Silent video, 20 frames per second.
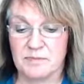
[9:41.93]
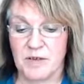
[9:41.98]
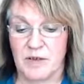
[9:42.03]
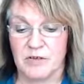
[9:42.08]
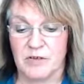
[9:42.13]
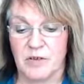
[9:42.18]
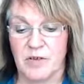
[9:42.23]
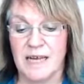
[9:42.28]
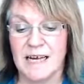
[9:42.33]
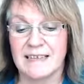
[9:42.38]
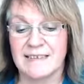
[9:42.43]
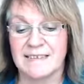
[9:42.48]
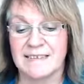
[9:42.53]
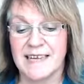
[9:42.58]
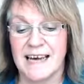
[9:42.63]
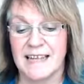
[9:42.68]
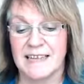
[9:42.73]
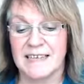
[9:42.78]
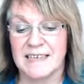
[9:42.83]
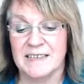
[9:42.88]
So that's
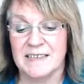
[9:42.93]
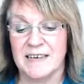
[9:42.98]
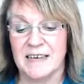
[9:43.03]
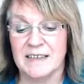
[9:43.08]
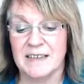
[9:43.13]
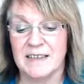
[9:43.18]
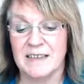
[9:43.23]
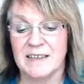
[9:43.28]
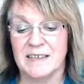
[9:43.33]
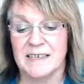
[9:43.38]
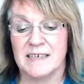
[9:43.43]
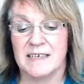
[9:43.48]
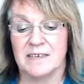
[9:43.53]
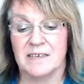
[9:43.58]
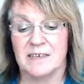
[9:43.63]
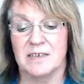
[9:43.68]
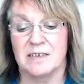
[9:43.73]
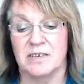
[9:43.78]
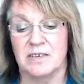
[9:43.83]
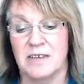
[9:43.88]
that. The other thing I
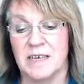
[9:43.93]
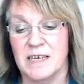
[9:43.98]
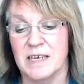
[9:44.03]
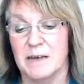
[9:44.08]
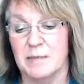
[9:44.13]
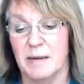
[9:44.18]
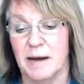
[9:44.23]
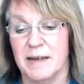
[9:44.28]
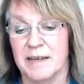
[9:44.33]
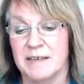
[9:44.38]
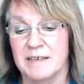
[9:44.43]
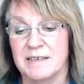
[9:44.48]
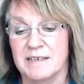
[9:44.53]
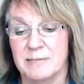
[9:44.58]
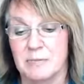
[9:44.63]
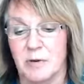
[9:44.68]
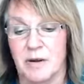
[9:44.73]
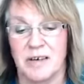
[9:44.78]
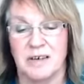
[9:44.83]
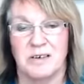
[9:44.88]
need to think about
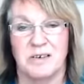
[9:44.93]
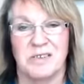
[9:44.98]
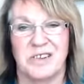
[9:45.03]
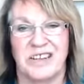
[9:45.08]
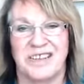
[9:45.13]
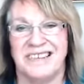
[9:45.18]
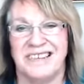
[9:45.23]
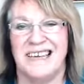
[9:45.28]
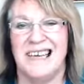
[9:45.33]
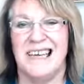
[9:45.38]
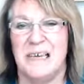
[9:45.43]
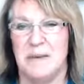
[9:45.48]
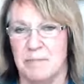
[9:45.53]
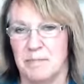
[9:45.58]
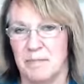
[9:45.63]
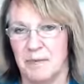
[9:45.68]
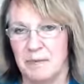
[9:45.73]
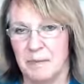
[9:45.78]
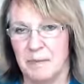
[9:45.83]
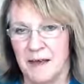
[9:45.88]
is what I call the team.